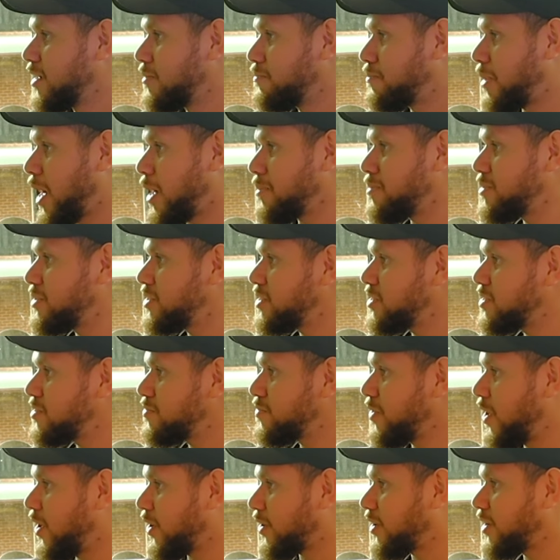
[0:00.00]
Paper, scissors,
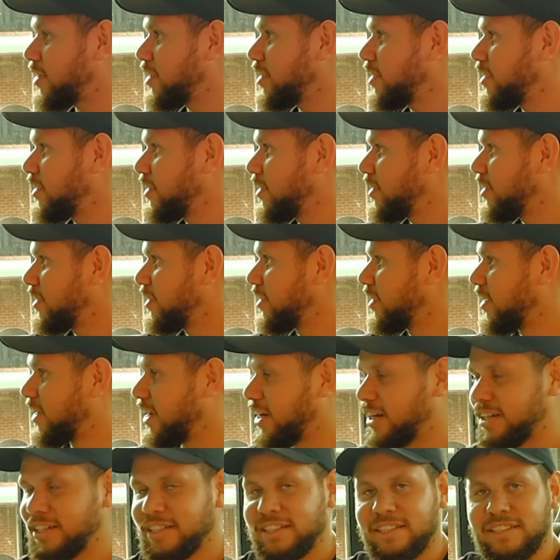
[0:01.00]
rock. You
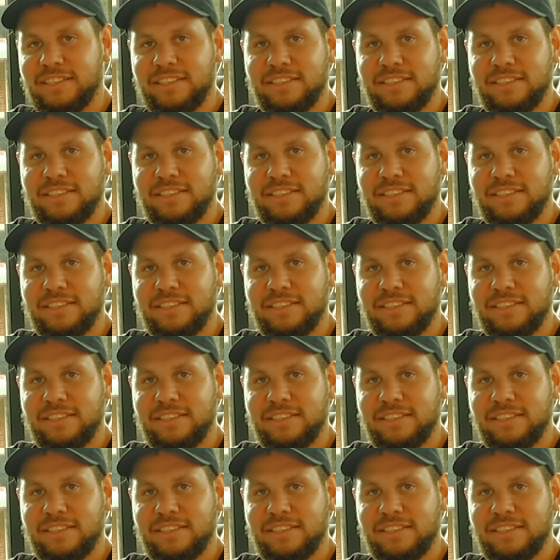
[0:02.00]
know?